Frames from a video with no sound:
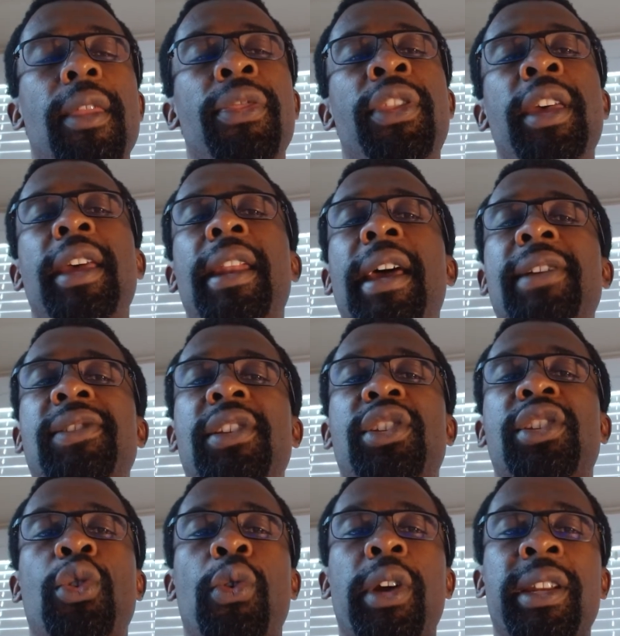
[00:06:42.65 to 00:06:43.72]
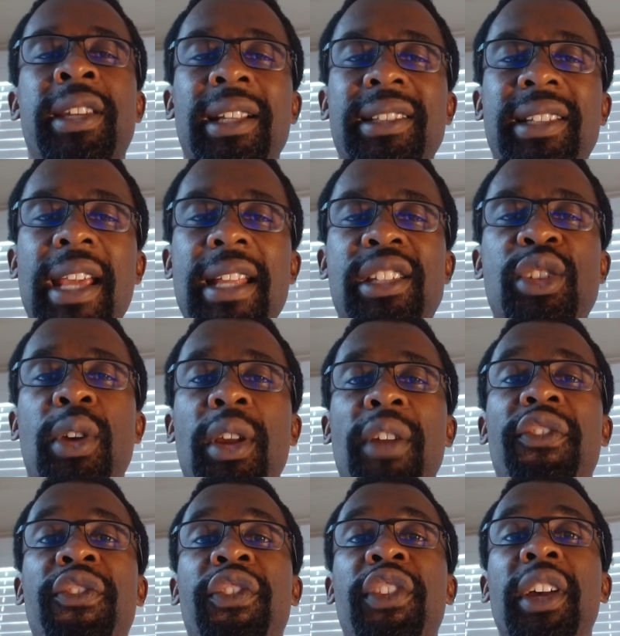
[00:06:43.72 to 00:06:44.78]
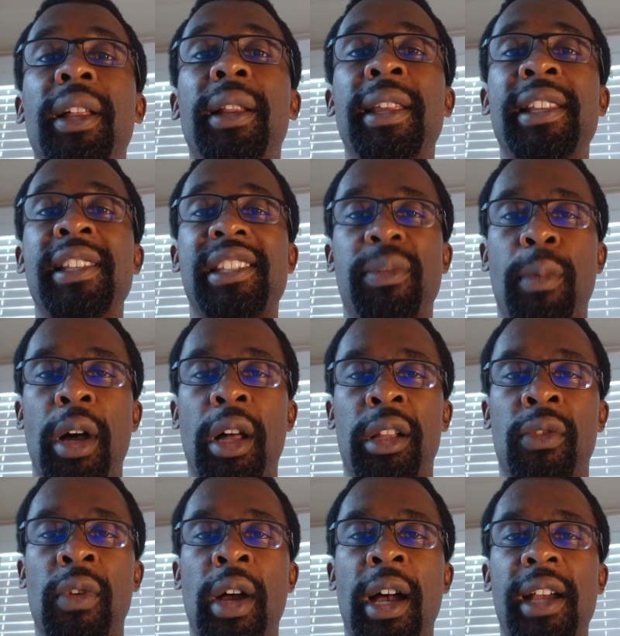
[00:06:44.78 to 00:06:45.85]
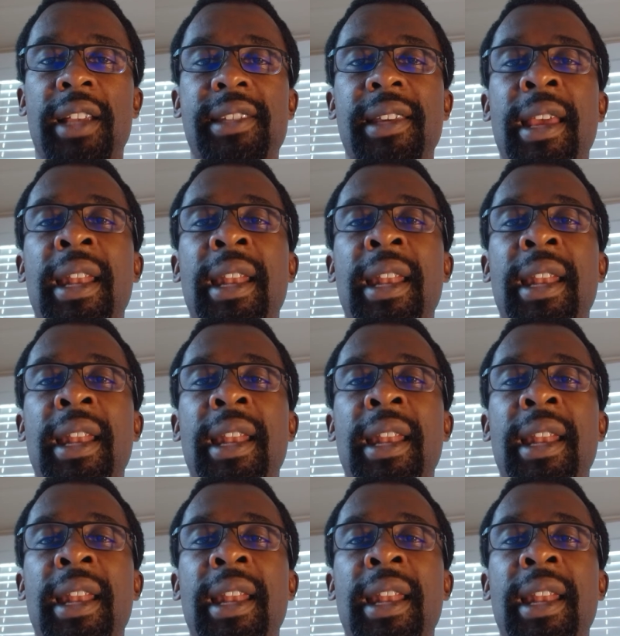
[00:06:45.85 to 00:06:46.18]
Then as the story dictates, you can fill in smaller rocks